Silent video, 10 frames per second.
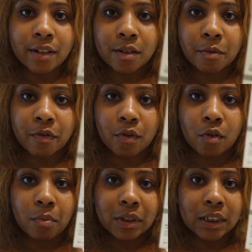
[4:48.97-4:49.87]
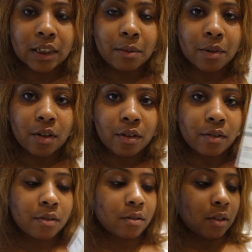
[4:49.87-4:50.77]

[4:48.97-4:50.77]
this before. Please let me know.